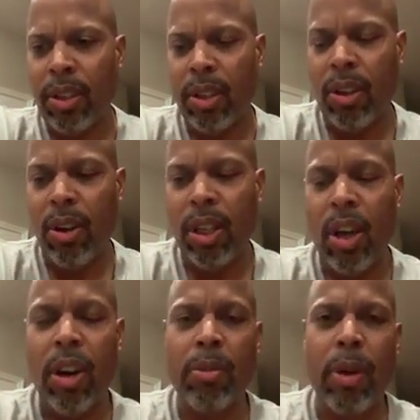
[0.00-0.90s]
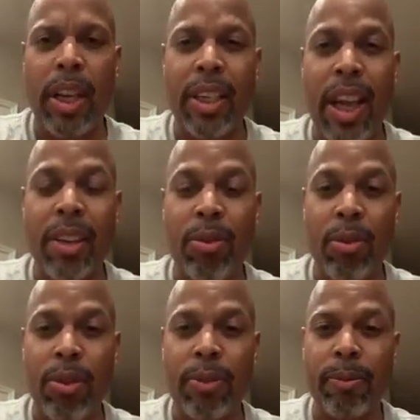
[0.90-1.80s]
they're called Heart and Body
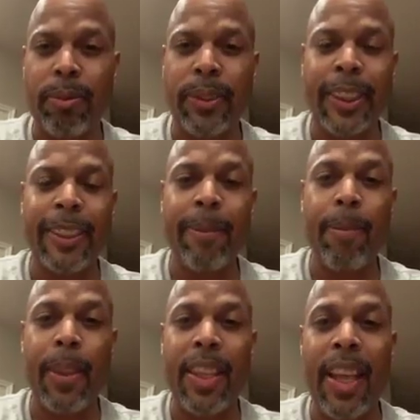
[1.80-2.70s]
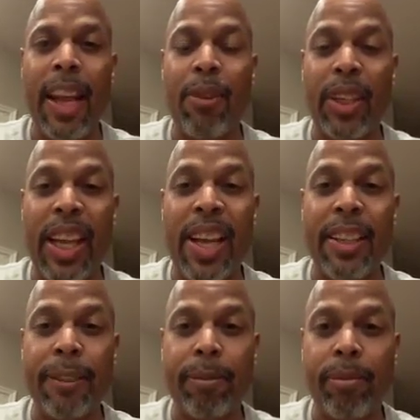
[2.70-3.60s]
Naturals, they have
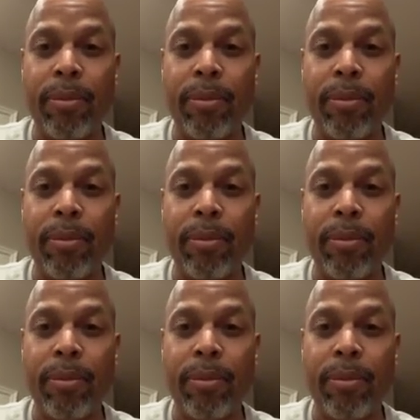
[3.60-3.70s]
organic,